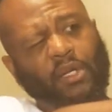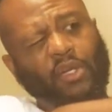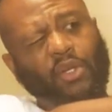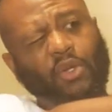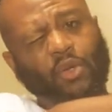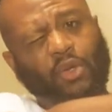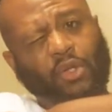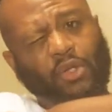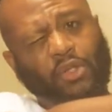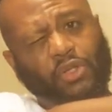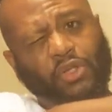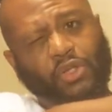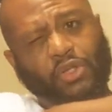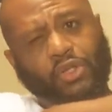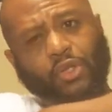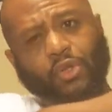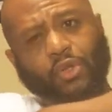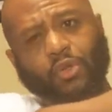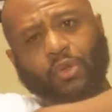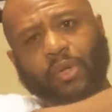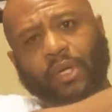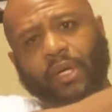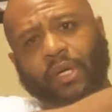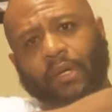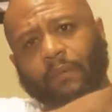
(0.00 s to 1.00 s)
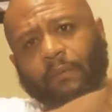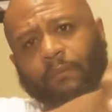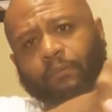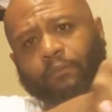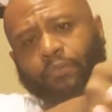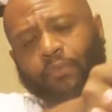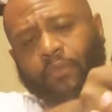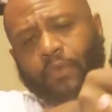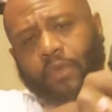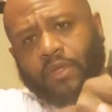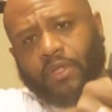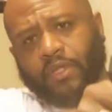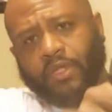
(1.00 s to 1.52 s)
You can shoot it.
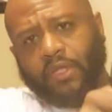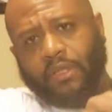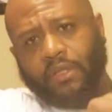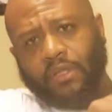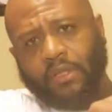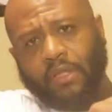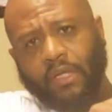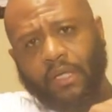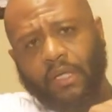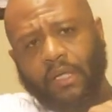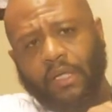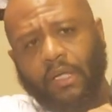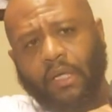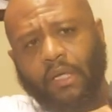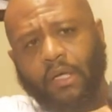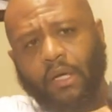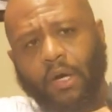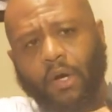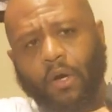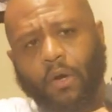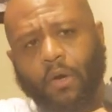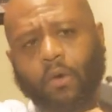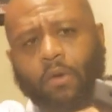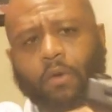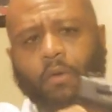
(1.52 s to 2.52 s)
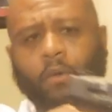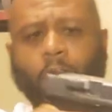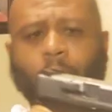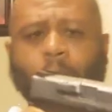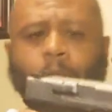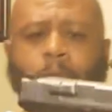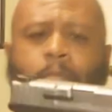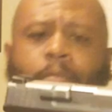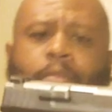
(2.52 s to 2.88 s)
She's good to go.